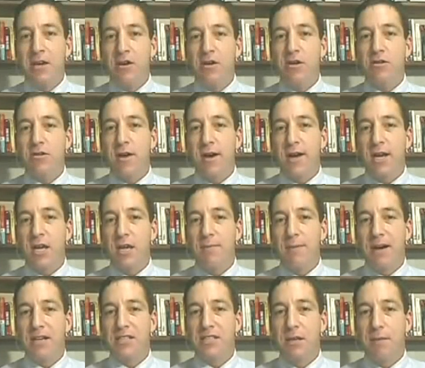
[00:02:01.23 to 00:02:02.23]
Here you're talking
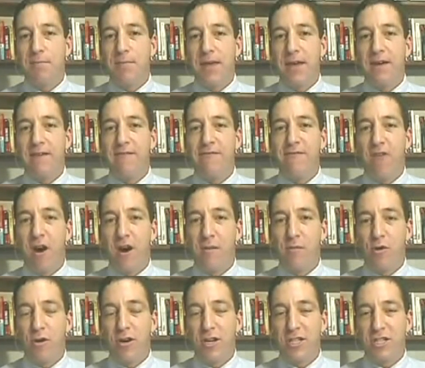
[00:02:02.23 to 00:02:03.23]
about something
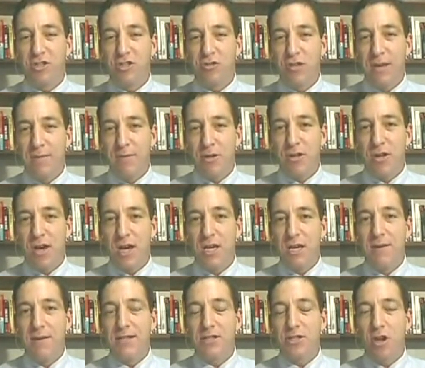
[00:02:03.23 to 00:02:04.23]
far more extreme. You're
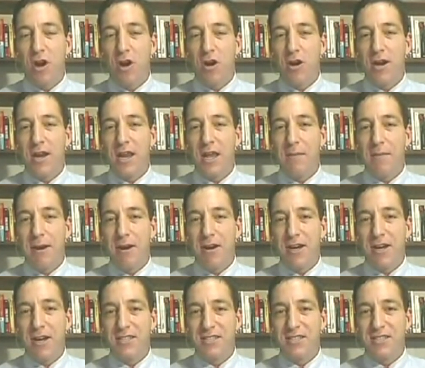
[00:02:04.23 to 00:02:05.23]
talking about targeting
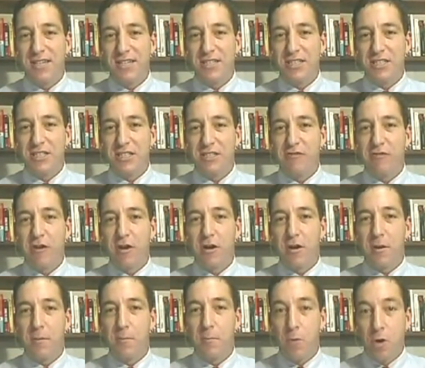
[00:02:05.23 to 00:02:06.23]
American citizens
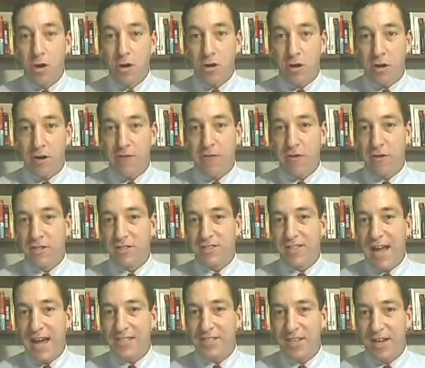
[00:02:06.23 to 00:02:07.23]
for murder, for
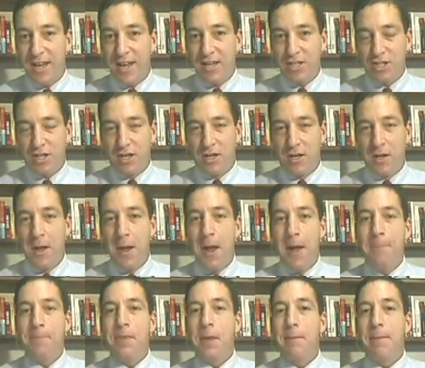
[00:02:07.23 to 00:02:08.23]
assassination,
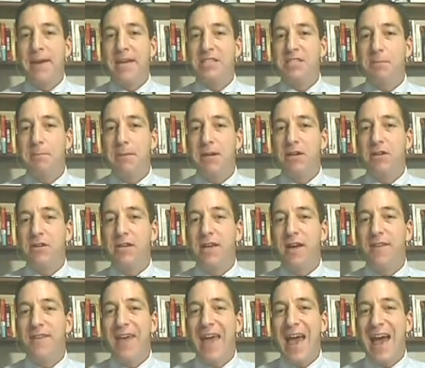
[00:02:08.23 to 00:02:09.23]
based
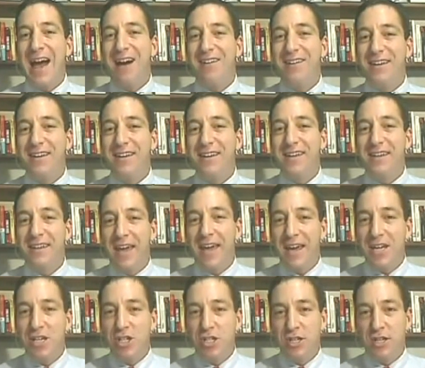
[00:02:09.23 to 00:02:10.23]
merely on the
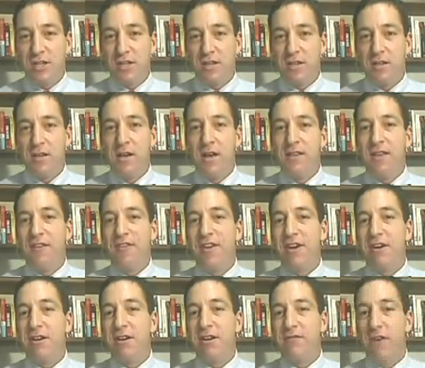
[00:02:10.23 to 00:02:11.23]
allegation that
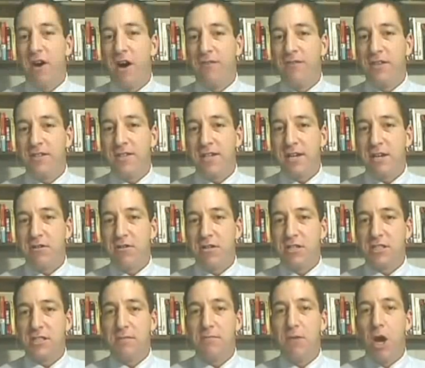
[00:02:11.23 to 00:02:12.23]
they're involved in
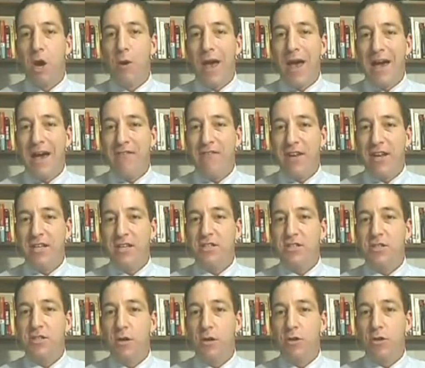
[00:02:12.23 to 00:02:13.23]
terrorism. No
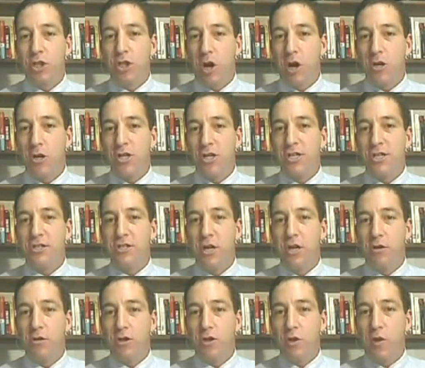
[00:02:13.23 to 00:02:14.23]
evidence, no charges,
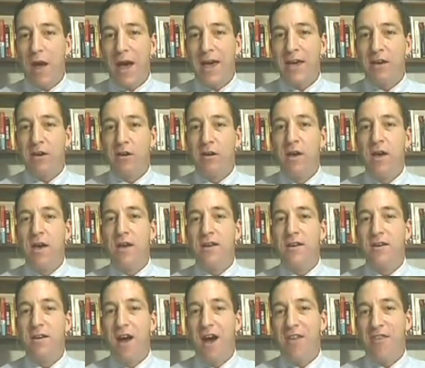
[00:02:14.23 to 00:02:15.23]
no trial,
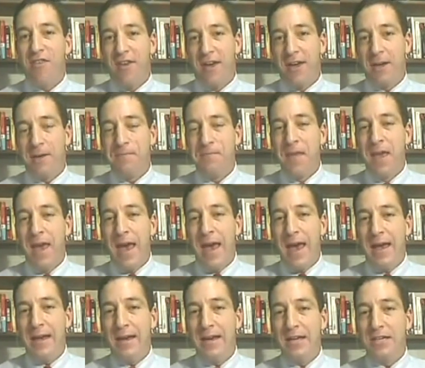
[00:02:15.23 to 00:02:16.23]
nothing.
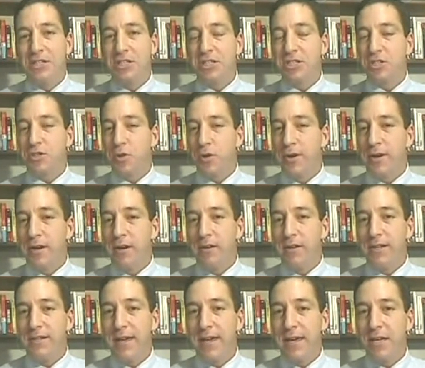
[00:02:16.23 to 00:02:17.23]
And it's
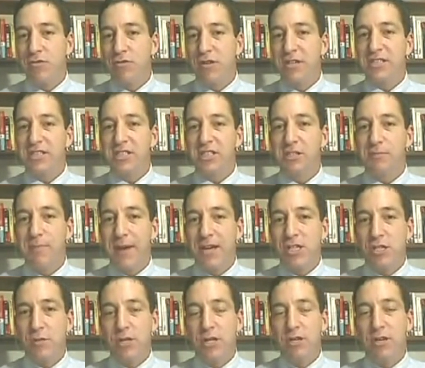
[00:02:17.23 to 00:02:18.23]
extraordinarily dangerous,
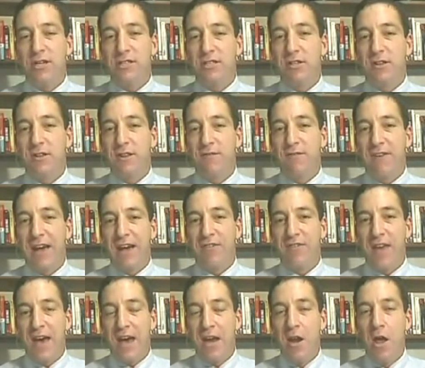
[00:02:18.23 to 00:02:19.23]
especially when you consider the
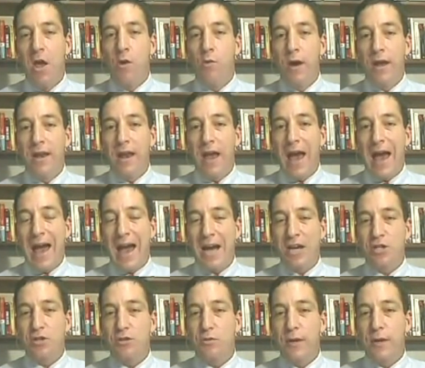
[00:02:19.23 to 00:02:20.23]
fact that when
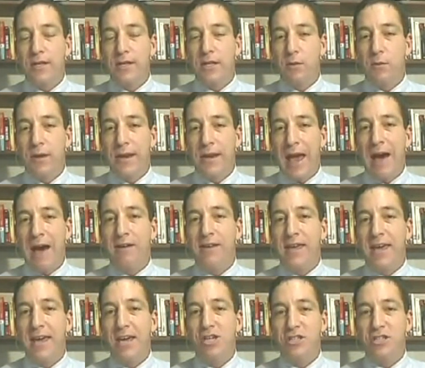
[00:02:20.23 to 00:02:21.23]

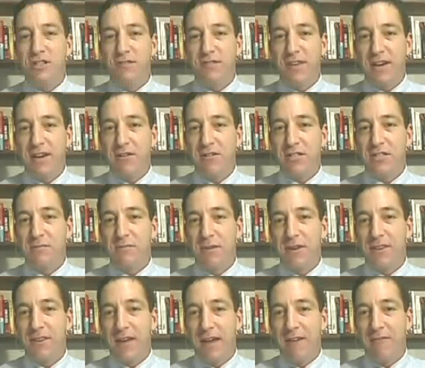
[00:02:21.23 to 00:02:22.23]
allegations of terrorism
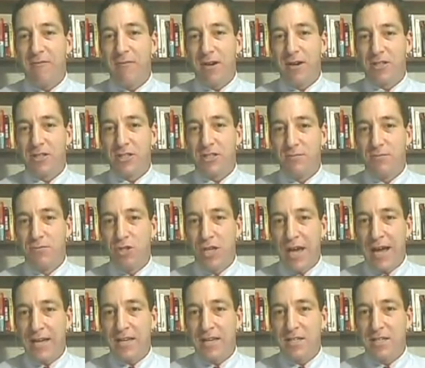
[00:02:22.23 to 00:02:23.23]
by the government are
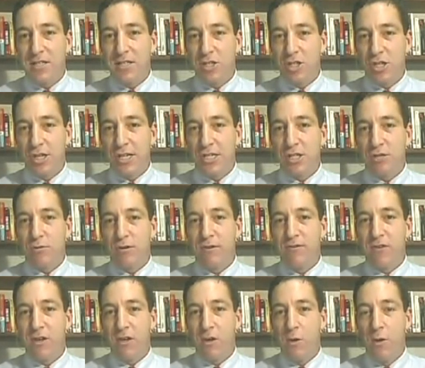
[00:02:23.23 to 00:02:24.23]
subjected to judicial
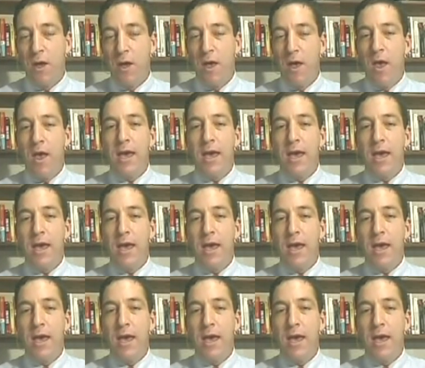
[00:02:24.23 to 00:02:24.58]
review,